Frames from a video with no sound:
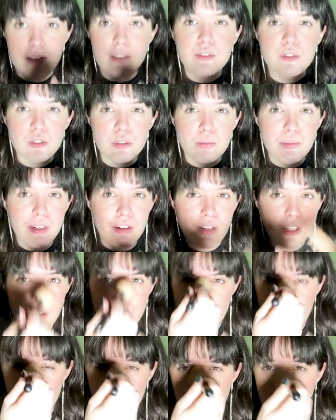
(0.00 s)
It's very
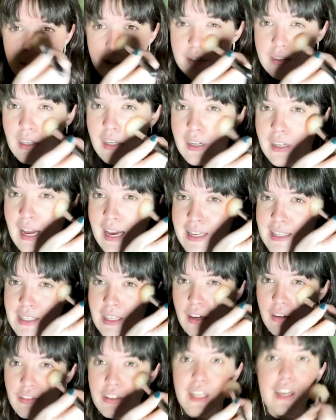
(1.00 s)
luminous and it has
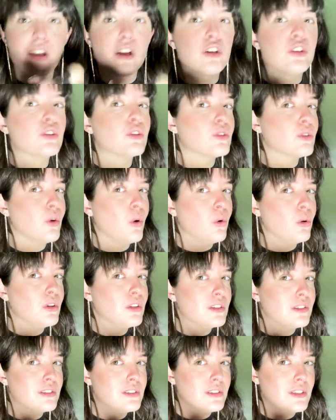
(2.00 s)
kind of like a
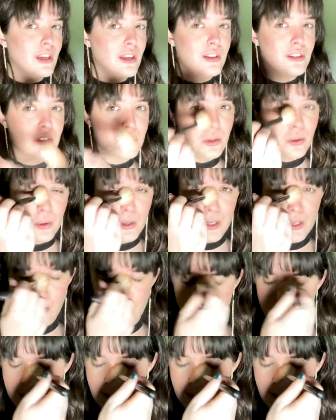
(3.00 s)
golden tint to it, which